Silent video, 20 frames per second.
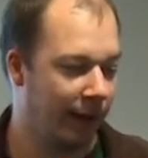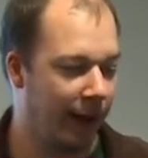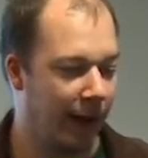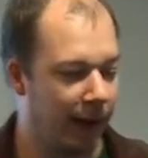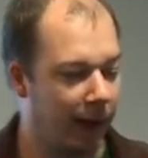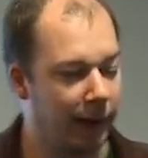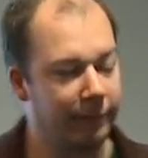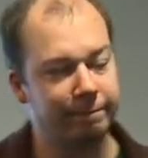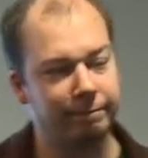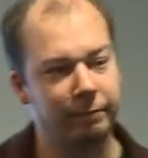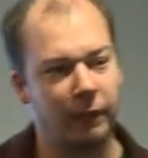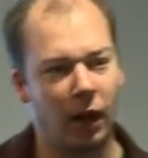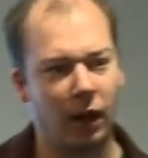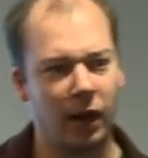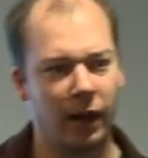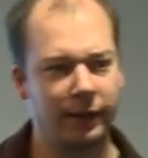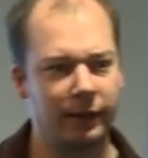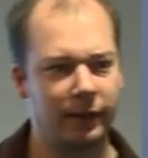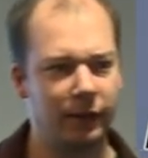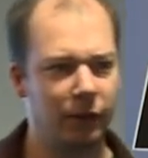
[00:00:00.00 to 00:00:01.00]
And I, I
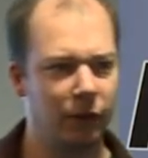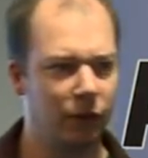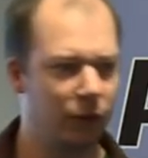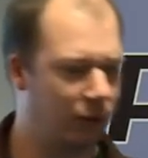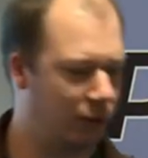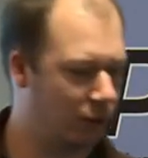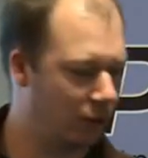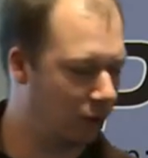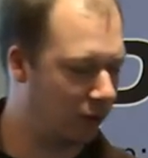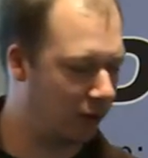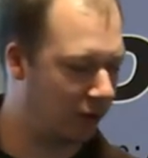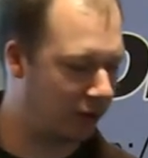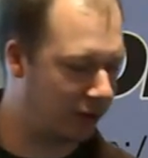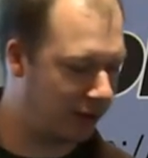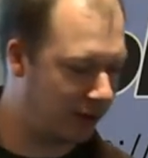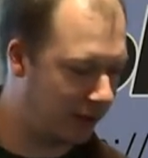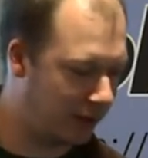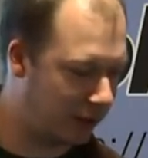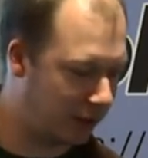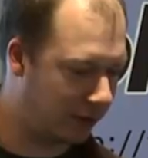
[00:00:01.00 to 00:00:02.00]
like to use a tool called
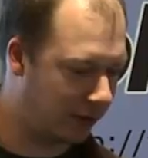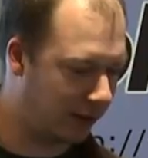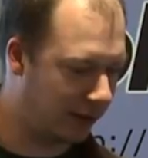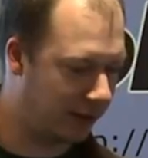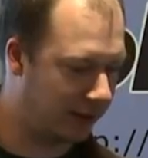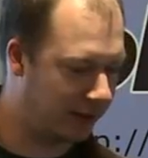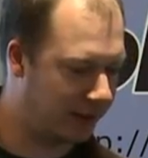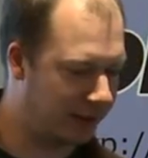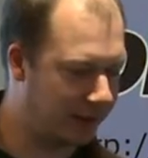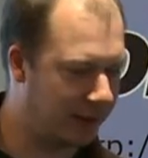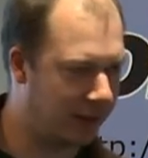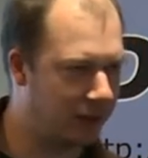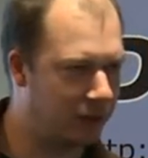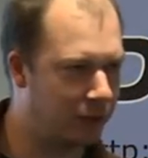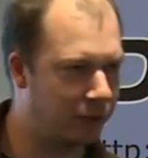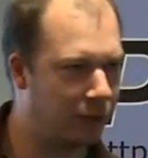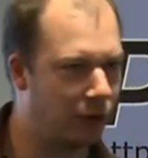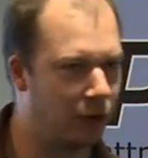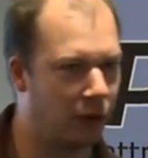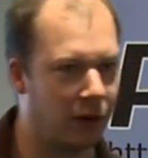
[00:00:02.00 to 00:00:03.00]
Siege for this. There's
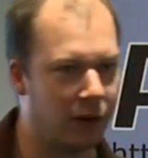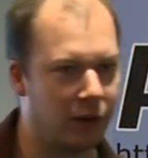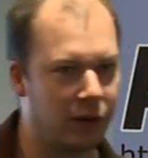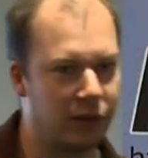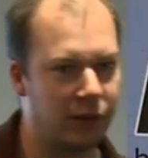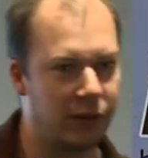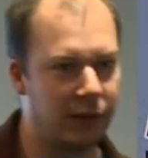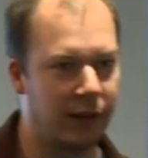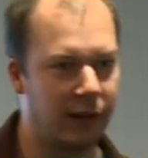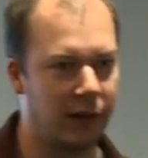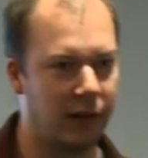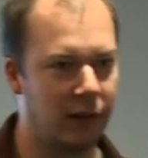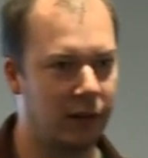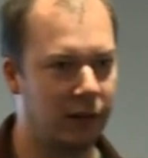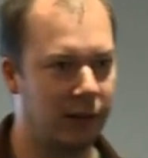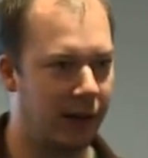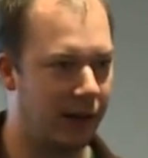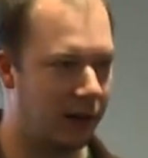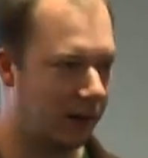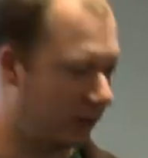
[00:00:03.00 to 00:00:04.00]
a few others that
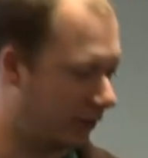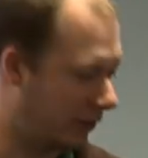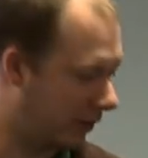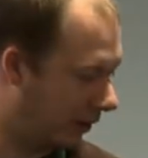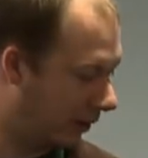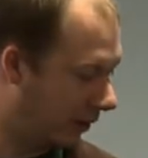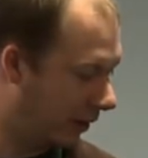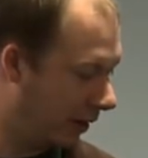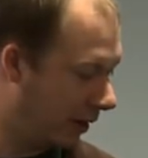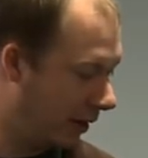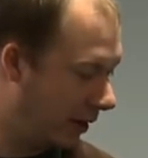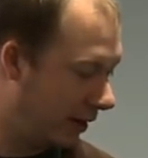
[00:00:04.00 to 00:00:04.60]
are there as well.